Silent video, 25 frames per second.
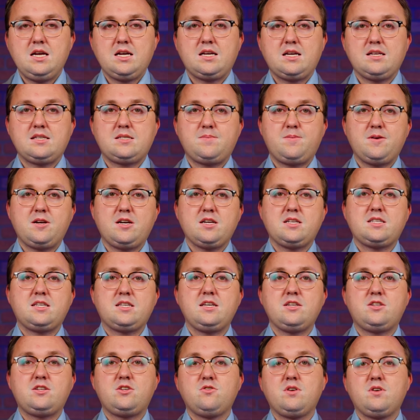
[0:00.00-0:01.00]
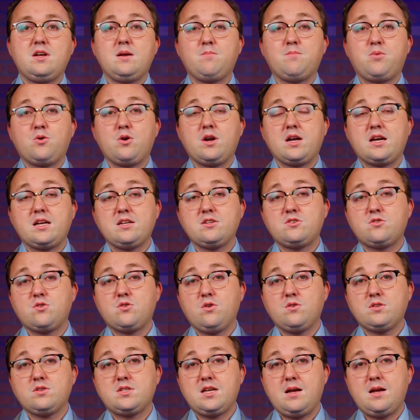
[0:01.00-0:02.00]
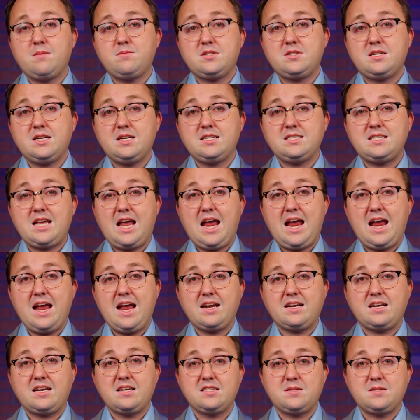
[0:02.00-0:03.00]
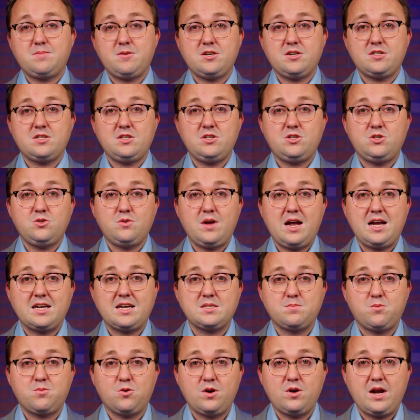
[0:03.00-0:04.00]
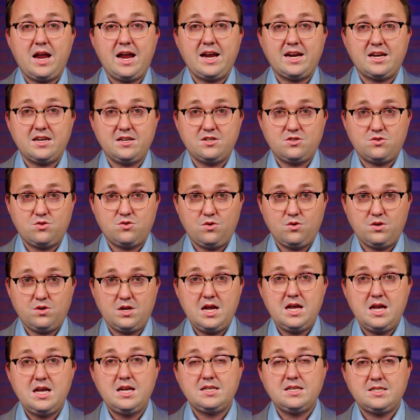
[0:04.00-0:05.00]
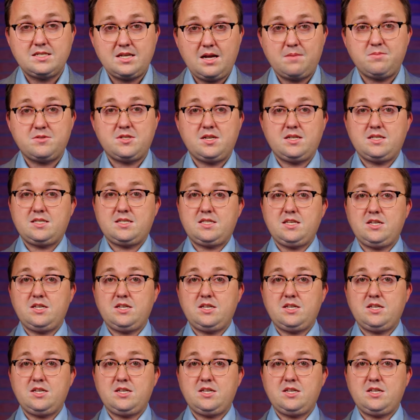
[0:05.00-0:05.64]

conspiracy to import a controlled substance, and conspiracy to export a controlled substance.